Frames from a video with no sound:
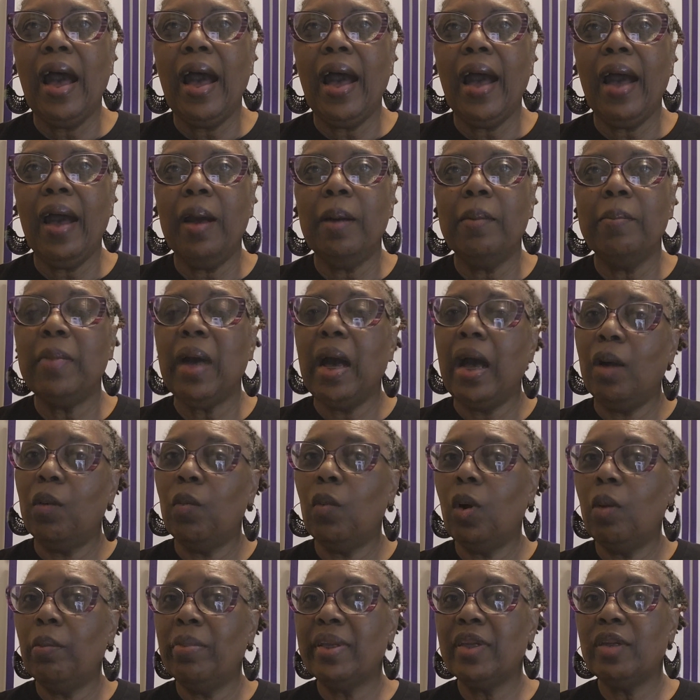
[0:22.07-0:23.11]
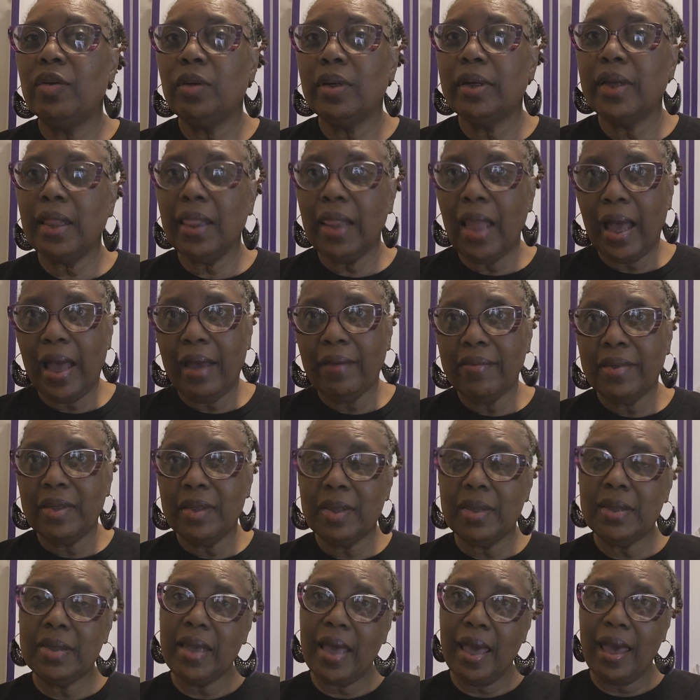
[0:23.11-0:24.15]
I won't be doing a live
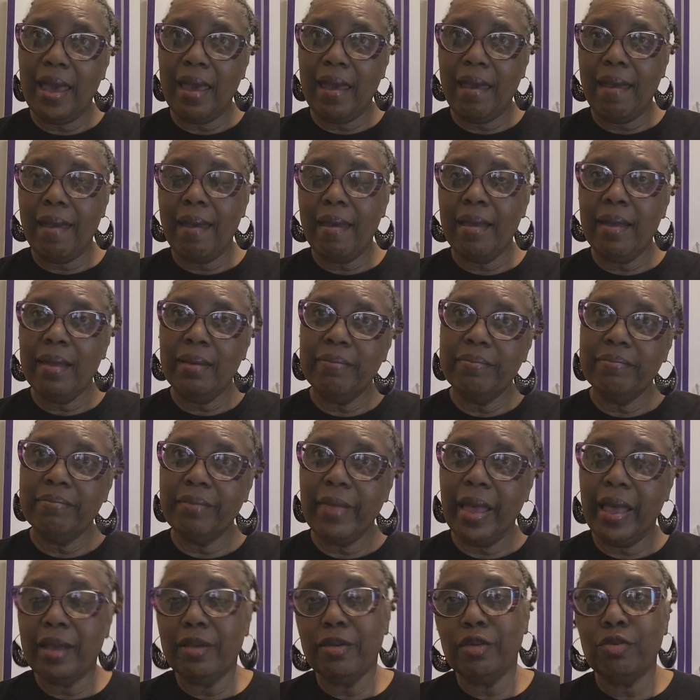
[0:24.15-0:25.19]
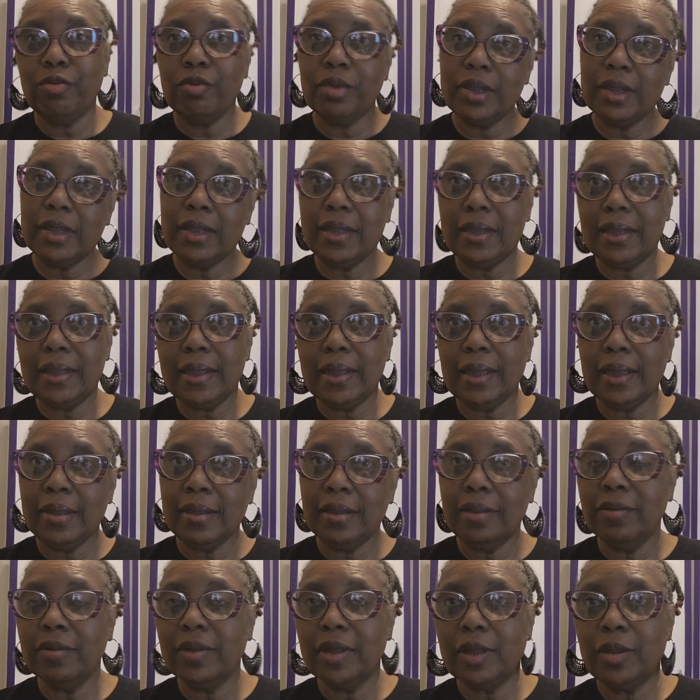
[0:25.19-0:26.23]
today. As you can see,
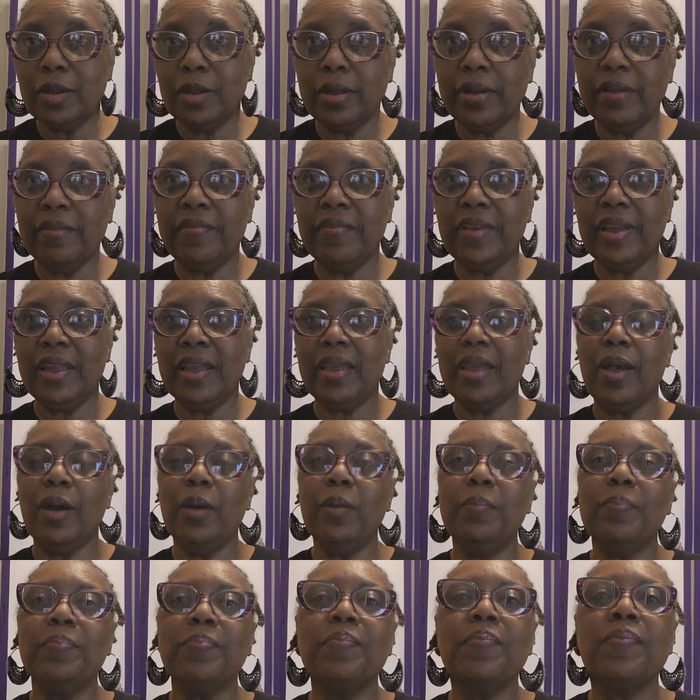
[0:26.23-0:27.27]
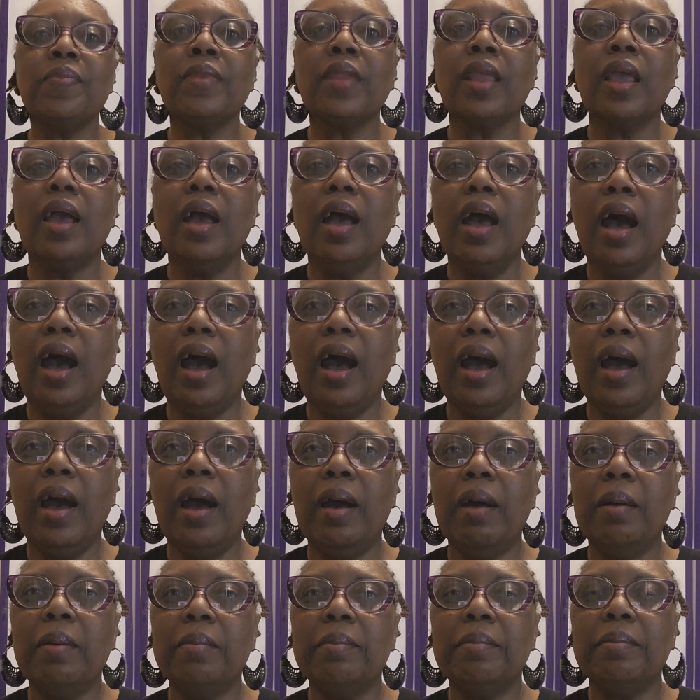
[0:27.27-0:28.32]
it's a recorded video.
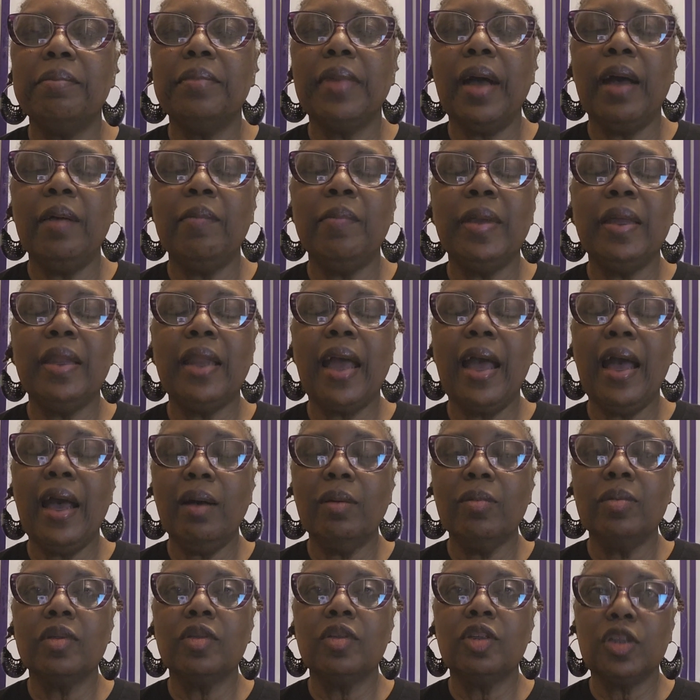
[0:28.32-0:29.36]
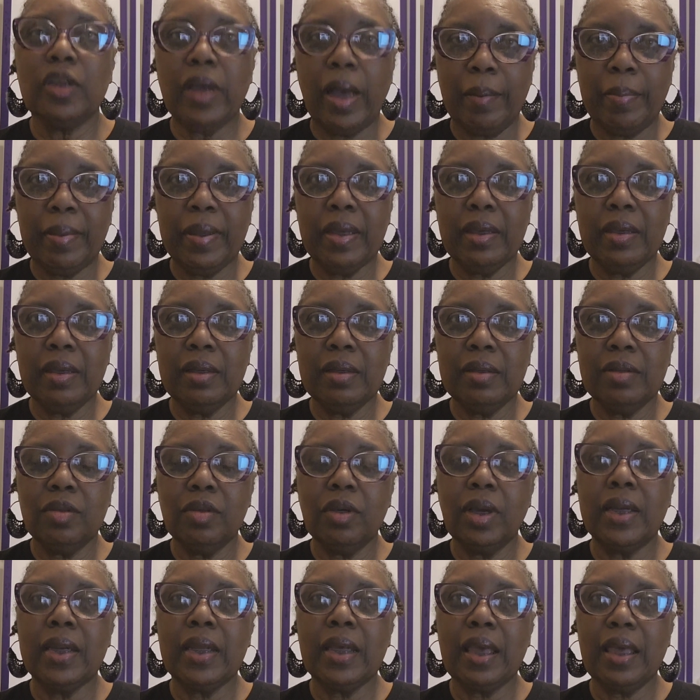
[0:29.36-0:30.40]
I've been out shopping
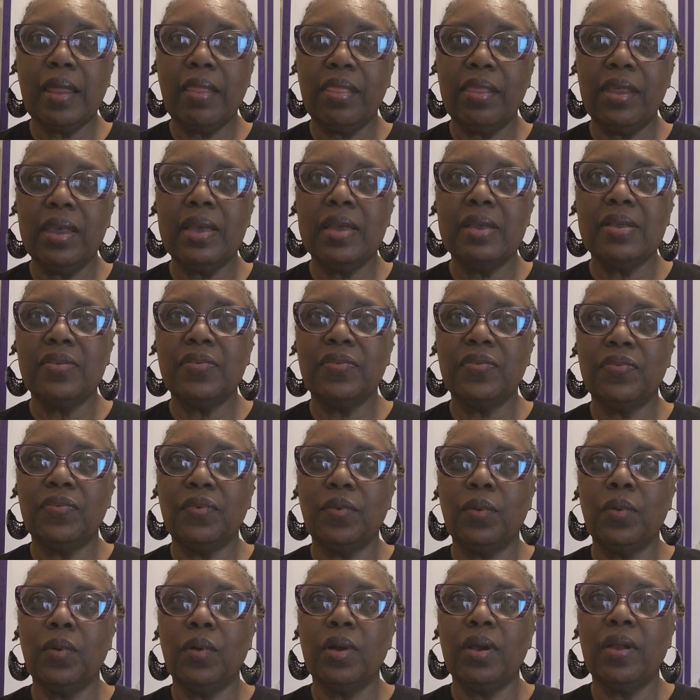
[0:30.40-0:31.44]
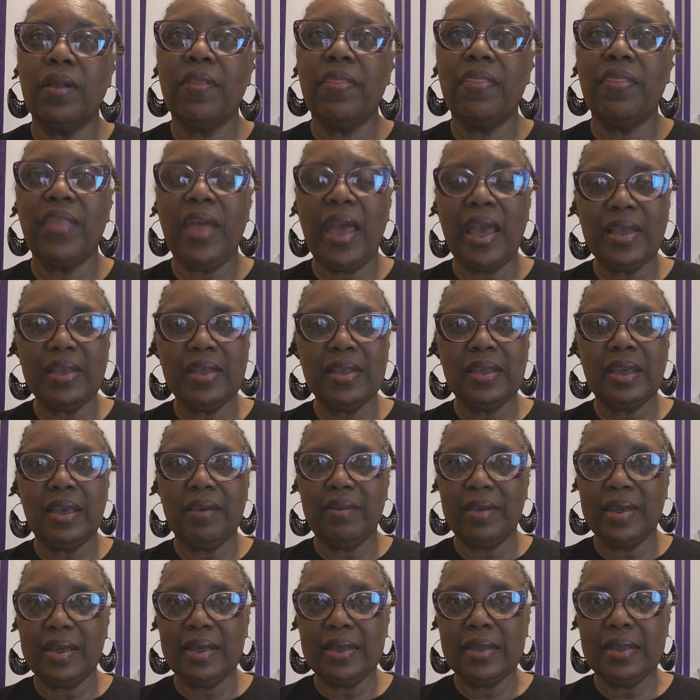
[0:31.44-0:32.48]
trying to get things for
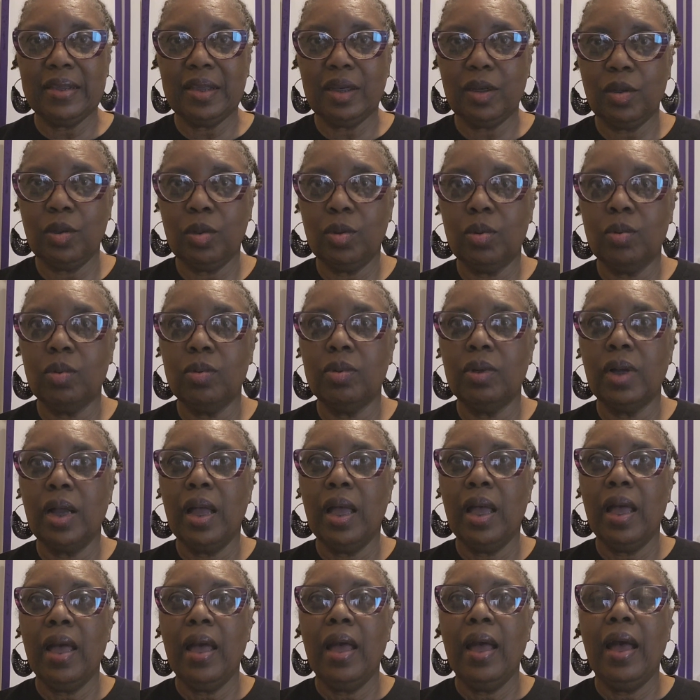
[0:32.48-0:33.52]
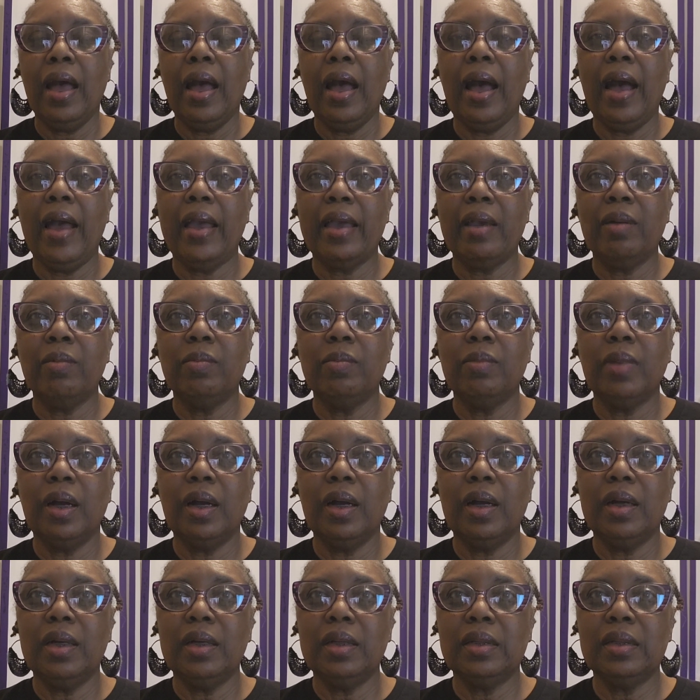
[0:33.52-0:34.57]
Thanksgiving, so I
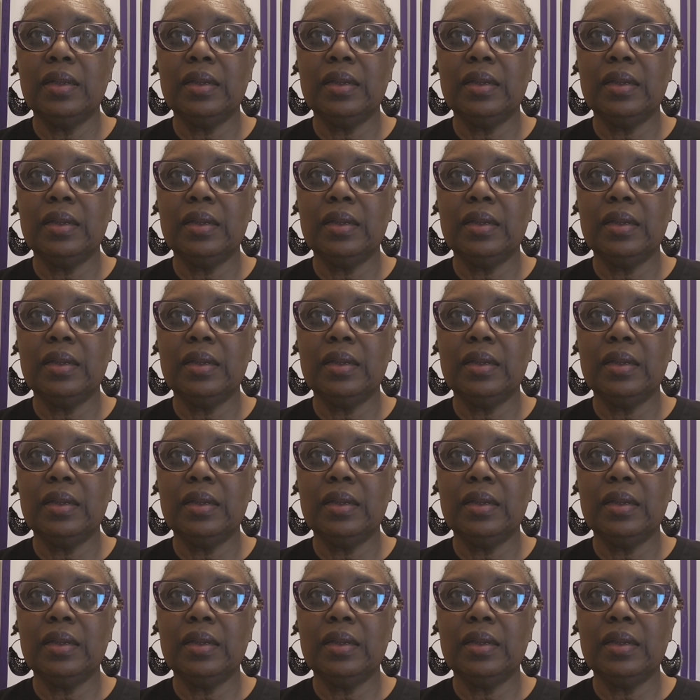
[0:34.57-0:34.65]
am